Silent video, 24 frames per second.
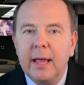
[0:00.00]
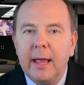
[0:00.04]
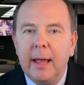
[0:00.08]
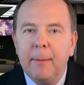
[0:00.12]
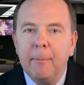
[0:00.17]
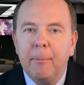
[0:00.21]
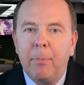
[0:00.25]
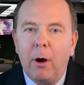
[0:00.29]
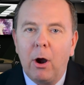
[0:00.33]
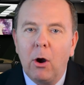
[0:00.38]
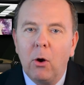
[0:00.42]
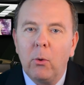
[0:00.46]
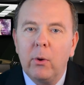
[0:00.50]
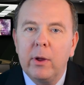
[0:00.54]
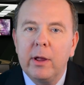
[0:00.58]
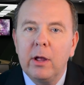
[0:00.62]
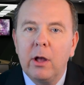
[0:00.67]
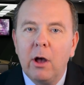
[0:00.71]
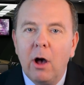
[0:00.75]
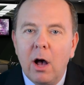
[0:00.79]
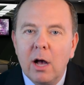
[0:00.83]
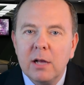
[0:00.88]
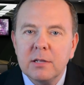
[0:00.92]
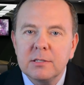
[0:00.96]
and borrowing
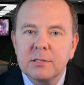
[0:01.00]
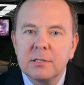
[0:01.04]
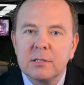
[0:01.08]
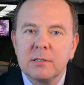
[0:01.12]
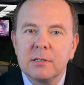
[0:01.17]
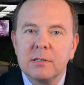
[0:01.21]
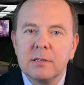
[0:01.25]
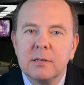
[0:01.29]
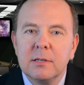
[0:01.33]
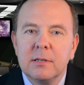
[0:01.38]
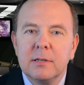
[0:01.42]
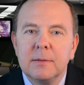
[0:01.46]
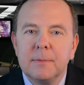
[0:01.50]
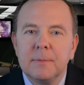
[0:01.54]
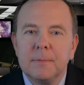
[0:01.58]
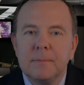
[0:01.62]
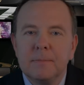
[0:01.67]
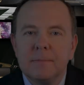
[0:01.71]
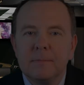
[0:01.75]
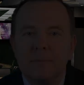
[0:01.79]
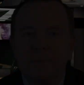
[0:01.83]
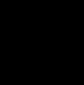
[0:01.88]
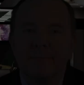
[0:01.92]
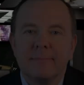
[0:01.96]
costs?
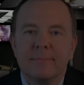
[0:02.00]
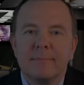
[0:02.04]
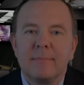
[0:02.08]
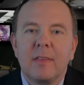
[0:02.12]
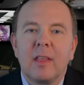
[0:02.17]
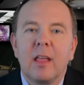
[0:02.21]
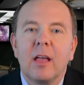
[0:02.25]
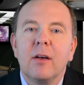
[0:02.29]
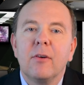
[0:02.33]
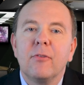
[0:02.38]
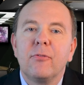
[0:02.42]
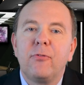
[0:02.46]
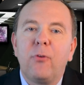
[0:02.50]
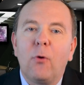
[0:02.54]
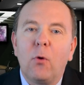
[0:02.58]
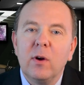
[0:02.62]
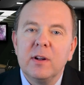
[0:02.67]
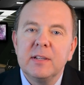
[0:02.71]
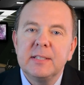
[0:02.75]
For